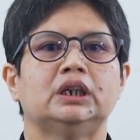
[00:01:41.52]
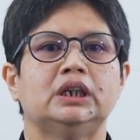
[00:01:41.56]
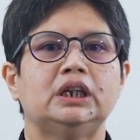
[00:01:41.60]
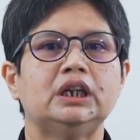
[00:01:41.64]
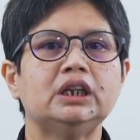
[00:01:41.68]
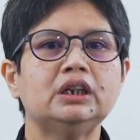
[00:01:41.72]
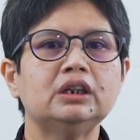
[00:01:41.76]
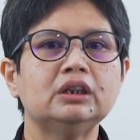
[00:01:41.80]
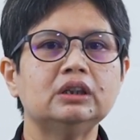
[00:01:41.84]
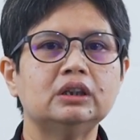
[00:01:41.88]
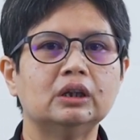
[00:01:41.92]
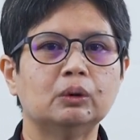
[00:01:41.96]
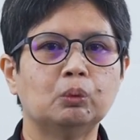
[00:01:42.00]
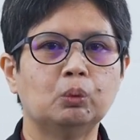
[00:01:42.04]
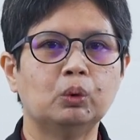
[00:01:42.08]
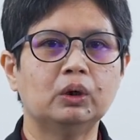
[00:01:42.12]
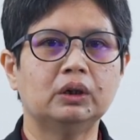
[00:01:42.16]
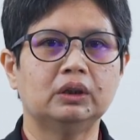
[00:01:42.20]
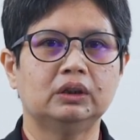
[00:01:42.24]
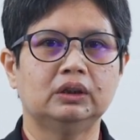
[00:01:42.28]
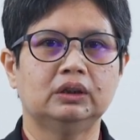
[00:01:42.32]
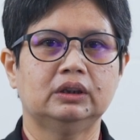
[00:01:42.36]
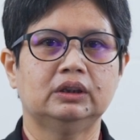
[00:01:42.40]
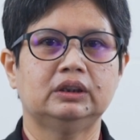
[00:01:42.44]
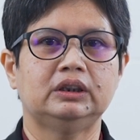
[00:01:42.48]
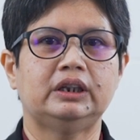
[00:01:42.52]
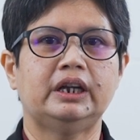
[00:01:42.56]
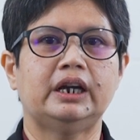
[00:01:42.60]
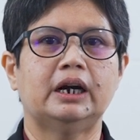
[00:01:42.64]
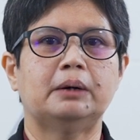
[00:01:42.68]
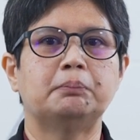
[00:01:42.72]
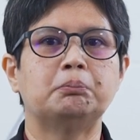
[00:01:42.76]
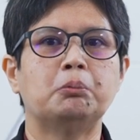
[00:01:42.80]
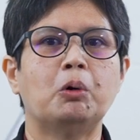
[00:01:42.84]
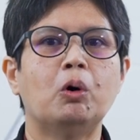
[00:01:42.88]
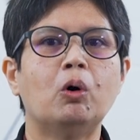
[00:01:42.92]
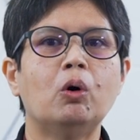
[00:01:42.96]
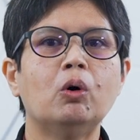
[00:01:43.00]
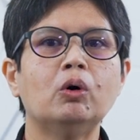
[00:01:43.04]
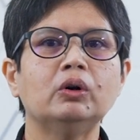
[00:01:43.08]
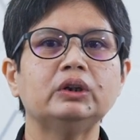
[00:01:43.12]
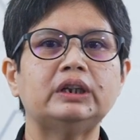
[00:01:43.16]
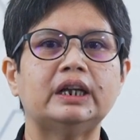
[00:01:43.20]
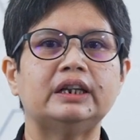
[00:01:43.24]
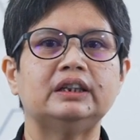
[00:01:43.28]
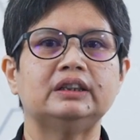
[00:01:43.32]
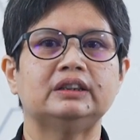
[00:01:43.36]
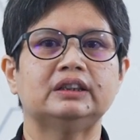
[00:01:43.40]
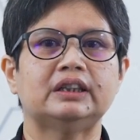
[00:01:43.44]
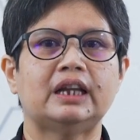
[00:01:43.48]
In the world, there are more
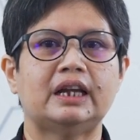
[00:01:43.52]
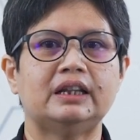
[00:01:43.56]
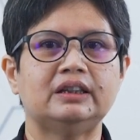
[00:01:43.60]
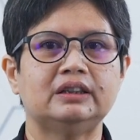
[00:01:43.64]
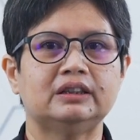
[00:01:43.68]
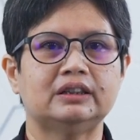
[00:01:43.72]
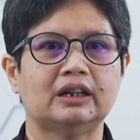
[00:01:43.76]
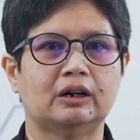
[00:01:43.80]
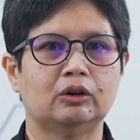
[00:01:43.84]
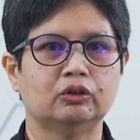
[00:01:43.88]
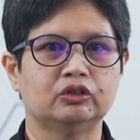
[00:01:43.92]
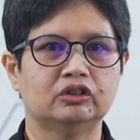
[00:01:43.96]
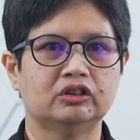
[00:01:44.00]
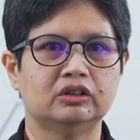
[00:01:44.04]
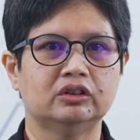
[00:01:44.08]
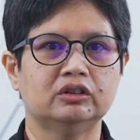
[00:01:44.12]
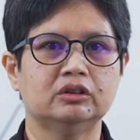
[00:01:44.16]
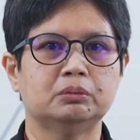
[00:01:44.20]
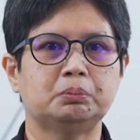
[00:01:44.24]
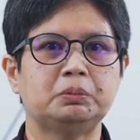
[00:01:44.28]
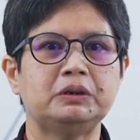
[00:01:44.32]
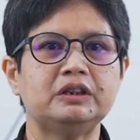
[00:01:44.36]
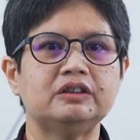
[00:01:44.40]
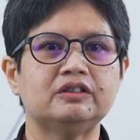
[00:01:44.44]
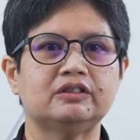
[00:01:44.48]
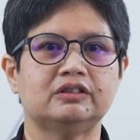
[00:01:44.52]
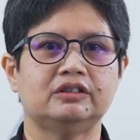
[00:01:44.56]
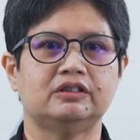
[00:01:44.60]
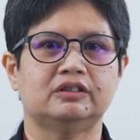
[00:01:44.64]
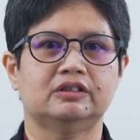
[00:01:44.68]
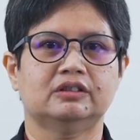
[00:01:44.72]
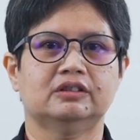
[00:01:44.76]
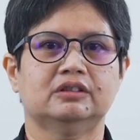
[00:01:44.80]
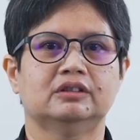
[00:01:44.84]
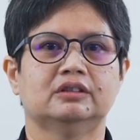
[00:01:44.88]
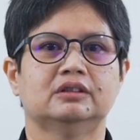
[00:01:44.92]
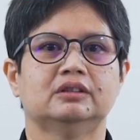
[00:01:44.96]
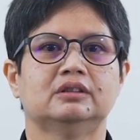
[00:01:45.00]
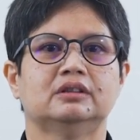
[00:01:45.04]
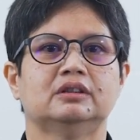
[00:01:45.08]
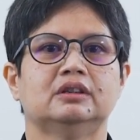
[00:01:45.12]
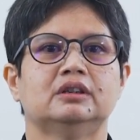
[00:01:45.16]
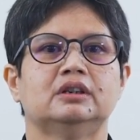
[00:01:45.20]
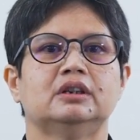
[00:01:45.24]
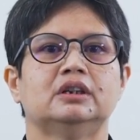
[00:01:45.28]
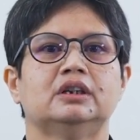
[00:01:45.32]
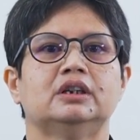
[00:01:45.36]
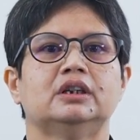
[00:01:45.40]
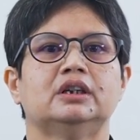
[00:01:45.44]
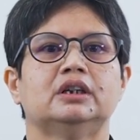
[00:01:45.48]
than 10,000 species.
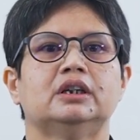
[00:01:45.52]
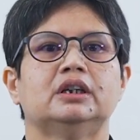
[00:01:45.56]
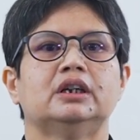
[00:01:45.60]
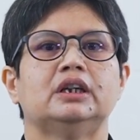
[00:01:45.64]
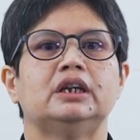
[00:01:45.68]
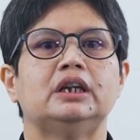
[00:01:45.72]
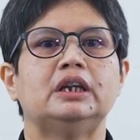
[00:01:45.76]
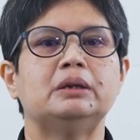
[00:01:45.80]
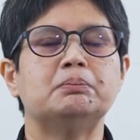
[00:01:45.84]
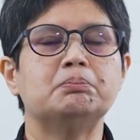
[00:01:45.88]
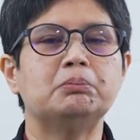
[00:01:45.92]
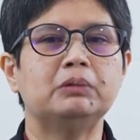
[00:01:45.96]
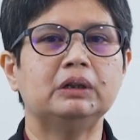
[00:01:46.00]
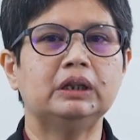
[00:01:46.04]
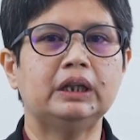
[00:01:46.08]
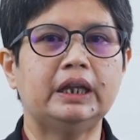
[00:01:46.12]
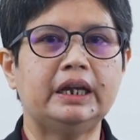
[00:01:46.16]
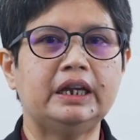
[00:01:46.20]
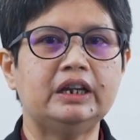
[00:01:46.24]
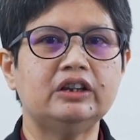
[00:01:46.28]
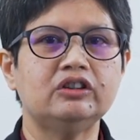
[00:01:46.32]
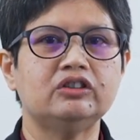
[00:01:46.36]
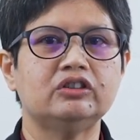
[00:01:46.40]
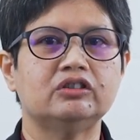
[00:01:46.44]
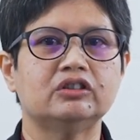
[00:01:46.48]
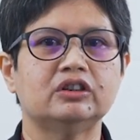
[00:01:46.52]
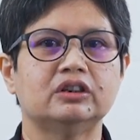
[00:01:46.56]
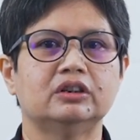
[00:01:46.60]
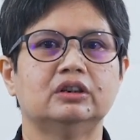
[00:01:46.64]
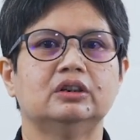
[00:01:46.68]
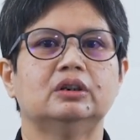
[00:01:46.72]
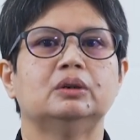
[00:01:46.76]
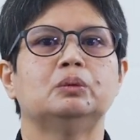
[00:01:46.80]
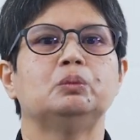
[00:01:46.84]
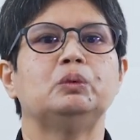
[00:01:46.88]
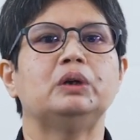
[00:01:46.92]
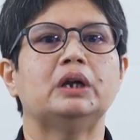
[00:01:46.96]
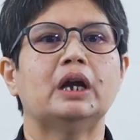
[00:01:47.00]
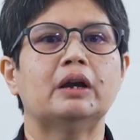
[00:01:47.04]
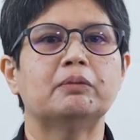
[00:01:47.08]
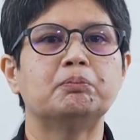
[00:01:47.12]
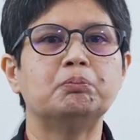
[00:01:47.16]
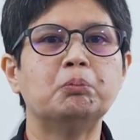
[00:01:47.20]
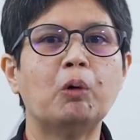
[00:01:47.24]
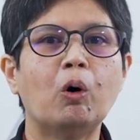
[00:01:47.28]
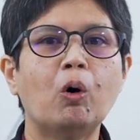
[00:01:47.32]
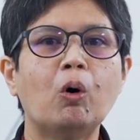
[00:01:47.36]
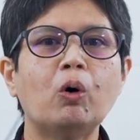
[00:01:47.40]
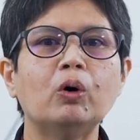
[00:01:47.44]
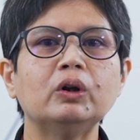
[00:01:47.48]
In Malaysia, we have
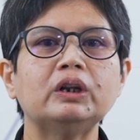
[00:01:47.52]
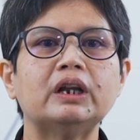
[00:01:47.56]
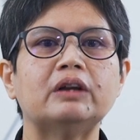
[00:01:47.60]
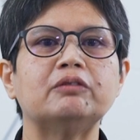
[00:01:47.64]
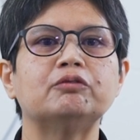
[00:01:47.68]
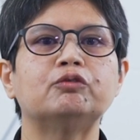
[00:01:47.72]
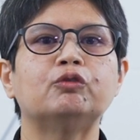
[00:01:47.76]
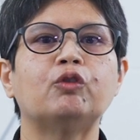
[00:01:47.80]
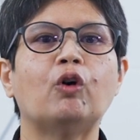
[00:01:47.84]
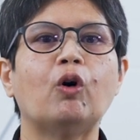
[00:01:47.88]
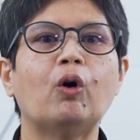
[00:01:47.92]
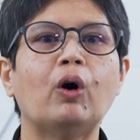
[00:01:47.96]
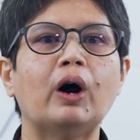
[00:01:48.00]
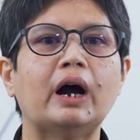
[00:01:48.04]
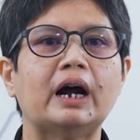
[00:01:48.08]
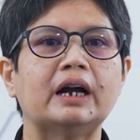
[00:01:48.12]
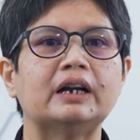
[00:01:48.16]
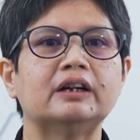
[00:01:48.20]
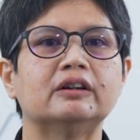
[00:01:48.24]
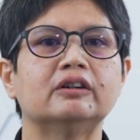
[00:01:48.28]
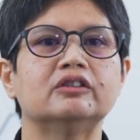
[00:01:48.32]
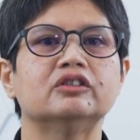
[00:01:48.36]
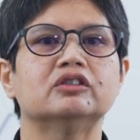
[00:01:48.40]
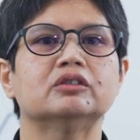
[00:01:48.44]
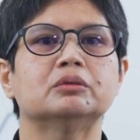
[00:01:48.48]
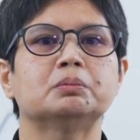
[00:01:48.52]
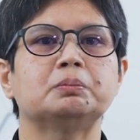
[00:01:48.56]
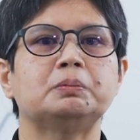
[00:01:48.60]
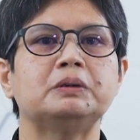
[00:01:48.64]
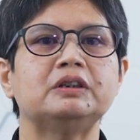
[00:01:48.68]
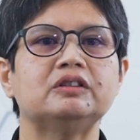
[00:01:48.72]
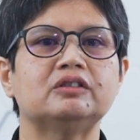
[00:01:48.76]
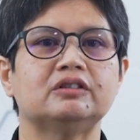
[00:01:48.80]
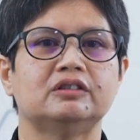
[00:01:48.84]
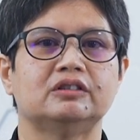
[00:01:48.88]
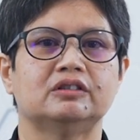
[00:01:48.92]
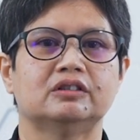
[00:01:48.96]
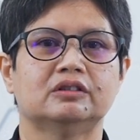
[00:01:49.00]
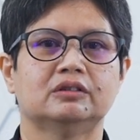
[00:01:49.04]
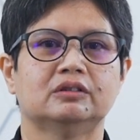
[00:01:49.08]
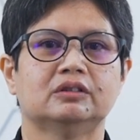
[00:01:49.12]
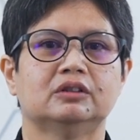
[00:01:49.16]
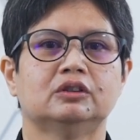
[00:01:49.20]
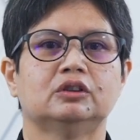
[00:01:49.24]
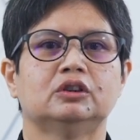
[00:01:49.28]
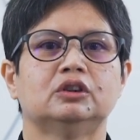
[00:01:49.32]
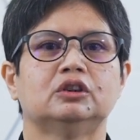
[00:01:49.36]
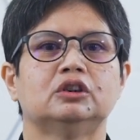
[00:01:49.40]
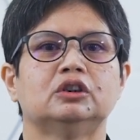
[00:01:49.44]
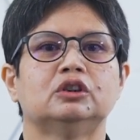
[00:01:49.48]
more than 400 species.
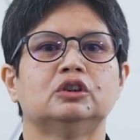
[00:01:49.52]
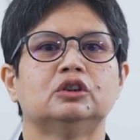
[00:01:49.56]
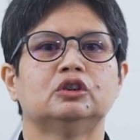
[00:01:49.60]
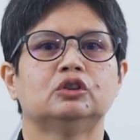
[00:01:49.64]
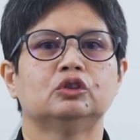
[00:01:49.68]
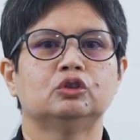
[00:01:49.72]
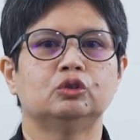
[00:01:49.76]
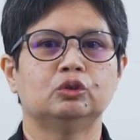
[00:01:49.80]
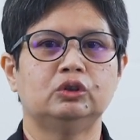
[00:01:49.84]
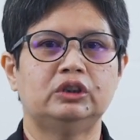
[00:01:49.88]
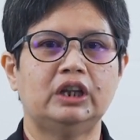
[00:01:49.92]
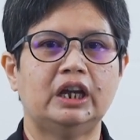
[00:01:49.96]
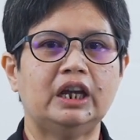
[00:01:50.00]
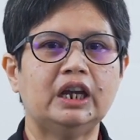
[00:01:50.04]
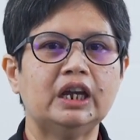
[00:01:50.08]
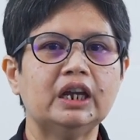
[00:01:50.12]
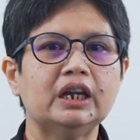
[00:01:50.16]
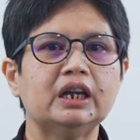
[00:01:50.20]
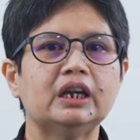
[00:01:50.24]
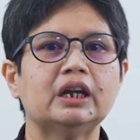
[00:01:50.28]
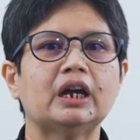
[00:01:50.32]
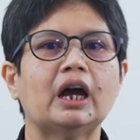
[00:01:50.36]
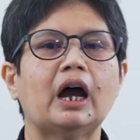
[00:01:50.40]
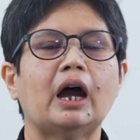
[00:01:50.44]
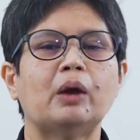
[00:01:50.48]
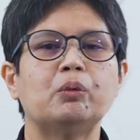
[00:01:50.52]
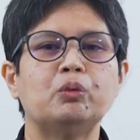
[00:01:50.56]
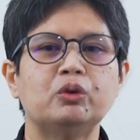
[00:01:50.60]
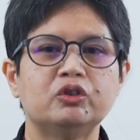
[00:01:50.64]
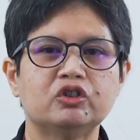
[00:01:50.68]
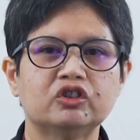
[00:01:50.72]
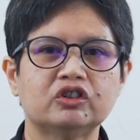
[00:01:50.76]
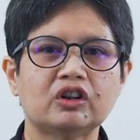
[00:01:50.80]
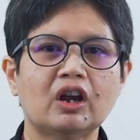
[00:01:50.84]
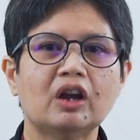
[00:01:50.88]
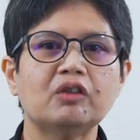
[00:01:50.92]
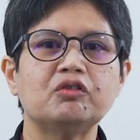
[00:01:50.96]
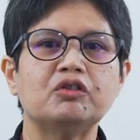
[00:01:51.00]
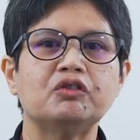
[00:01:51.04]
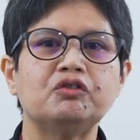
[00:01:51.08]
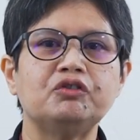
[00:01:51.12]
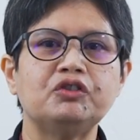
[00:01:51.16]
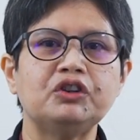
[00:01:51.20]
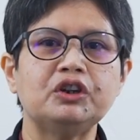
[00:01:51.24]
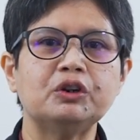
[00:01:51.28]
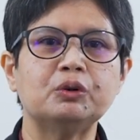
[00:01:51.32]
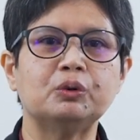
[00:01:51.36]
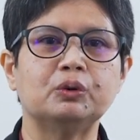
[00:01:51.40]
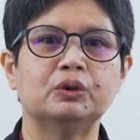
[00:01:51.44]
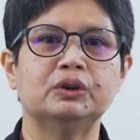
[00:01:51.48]
Today, I will share with
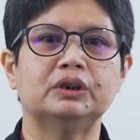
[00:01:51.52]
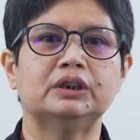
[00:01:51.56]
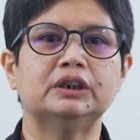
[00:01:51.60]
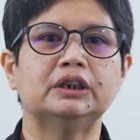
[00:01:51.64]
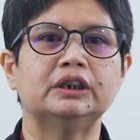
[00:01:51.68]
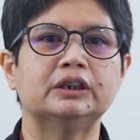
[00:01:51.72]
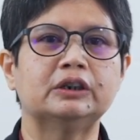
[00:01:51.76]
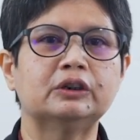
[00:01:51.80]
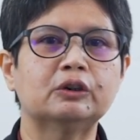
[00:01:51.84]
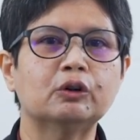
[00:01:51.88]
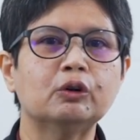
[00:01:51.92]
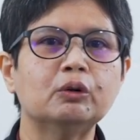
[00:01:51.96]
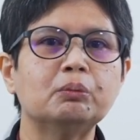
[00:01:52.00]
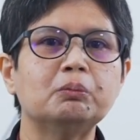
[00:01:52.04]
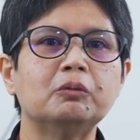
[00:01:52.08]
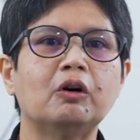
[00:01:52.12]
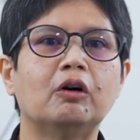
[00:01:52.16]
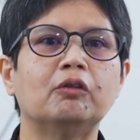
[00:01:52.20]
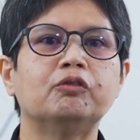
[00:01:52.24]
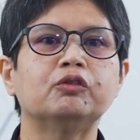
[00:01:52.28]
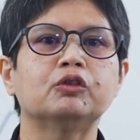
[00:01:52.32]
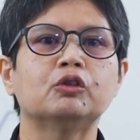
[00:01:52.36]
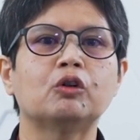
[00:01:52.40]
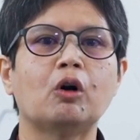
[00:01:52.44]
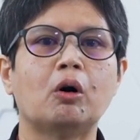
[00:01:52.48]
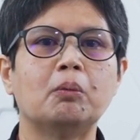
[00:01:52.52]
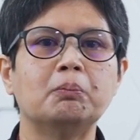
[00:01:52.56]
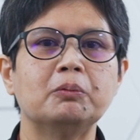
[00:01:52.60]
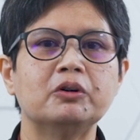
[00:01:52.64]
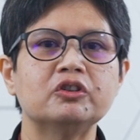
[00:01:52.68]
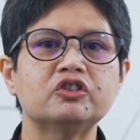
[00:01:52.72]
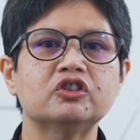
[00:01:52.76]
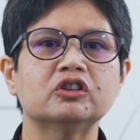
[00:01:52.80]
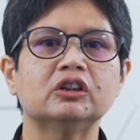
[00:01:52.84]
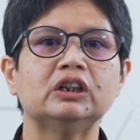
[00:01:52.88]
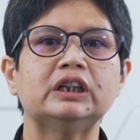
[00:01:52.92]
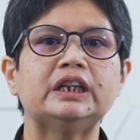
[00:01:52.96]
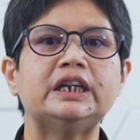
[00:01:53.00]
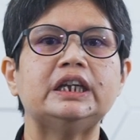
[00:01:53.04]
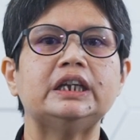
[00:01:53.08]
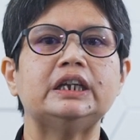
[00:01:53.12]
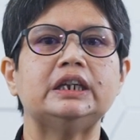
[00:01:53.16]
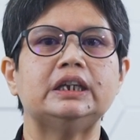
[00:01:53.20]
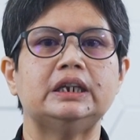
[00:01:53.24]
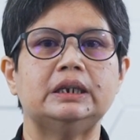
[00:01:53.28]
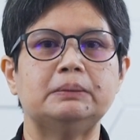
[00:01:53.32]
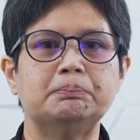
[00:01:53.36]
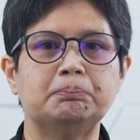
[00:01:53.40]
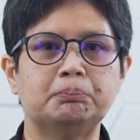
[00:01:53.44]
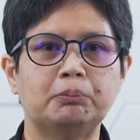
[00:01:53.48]
you a group of commercially
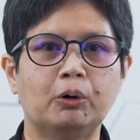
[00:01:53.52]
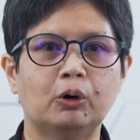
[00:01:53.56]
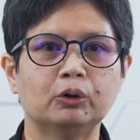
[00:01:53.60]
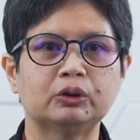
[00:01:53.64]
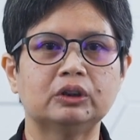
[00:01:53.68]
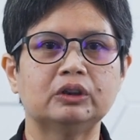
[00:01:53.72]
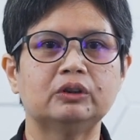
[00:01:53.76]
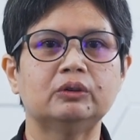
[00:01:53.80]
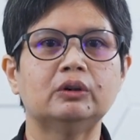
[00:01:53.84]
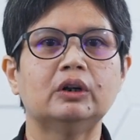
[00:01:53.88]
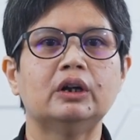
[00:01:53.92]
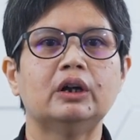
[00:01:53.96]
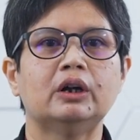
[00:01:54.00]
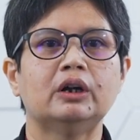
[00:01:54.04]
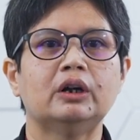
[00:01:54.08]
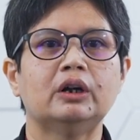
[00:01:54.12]
important